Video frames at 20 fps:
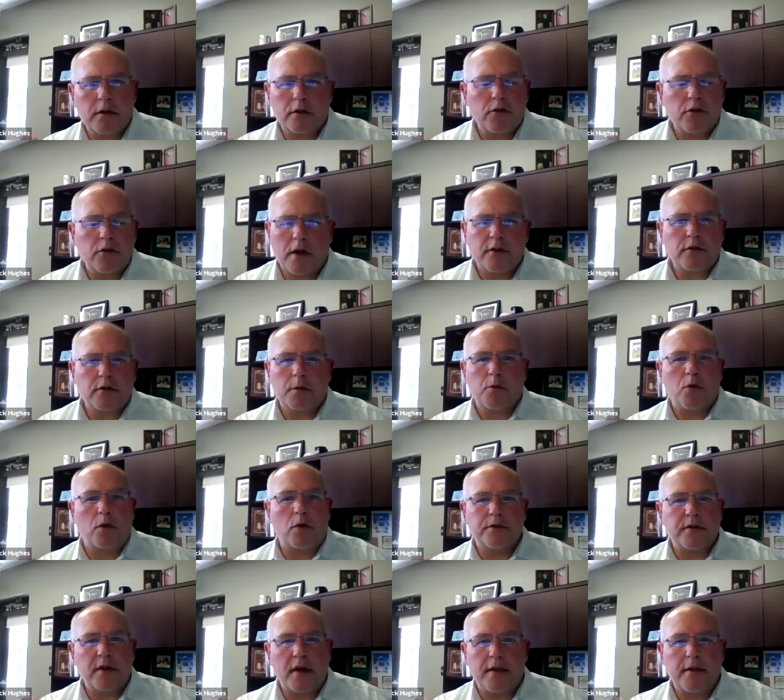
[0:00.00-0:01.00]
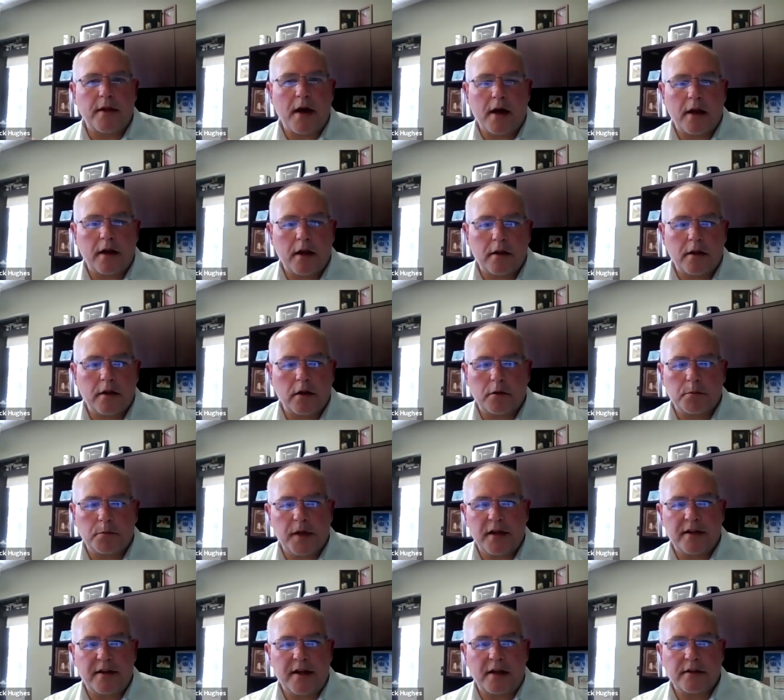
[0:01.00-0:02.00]
transcript won't say that. There'll
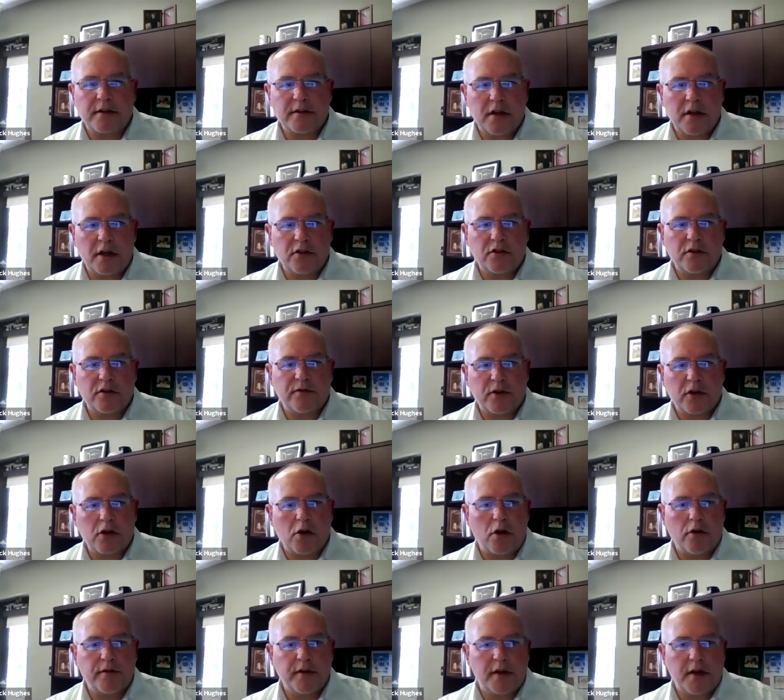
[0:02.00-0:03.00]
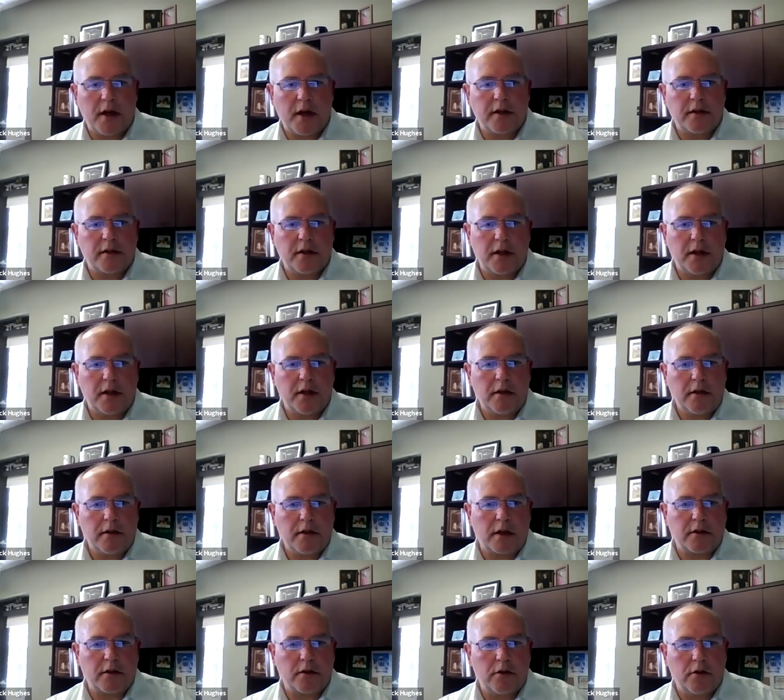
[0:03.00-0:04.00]
be a designation for COVID-19
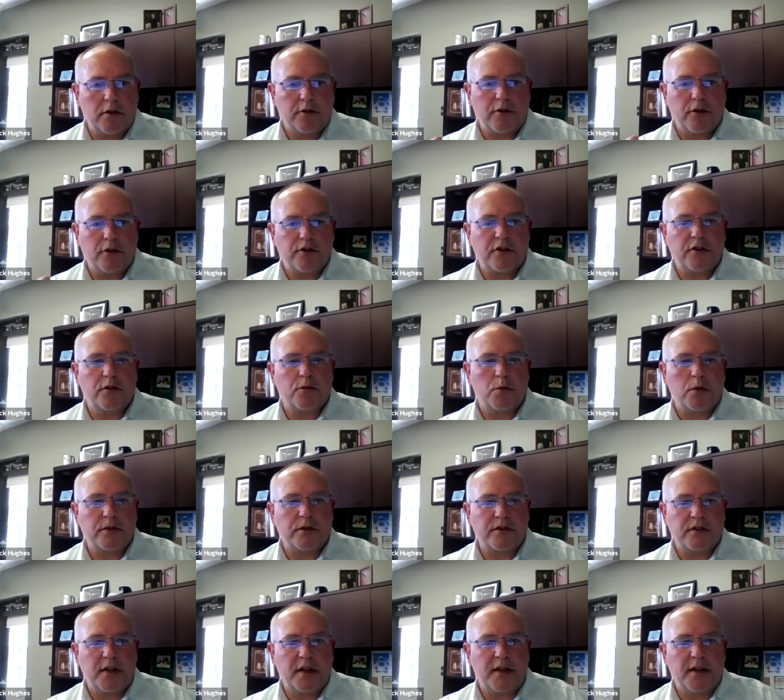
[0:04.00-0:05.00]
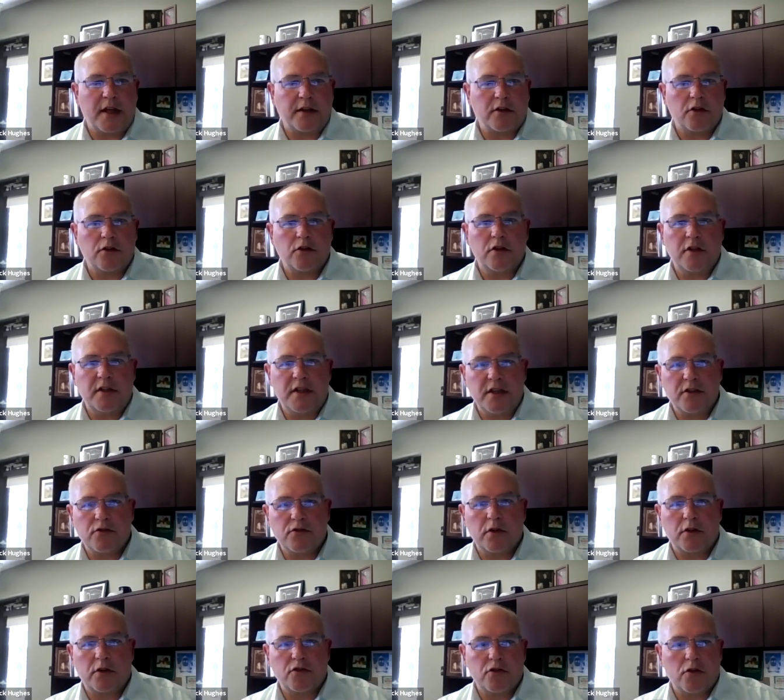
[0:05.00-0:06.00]
that the universities will see that the
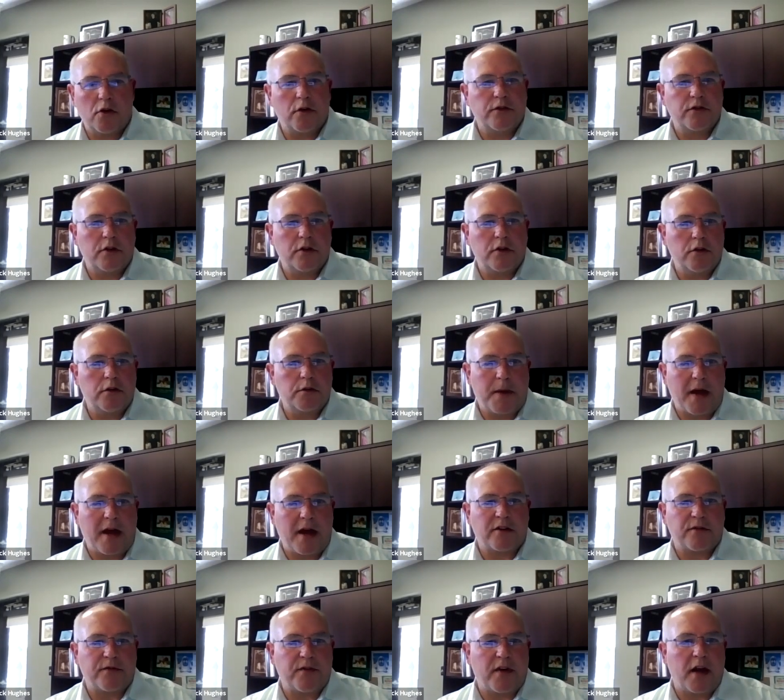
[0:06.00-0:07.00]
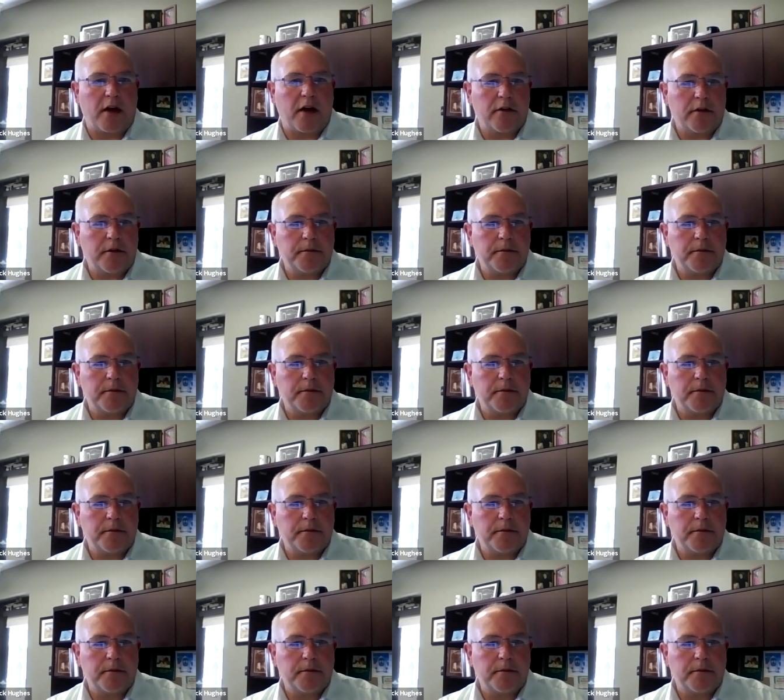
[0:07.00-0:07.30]
district chose to use pass-fail.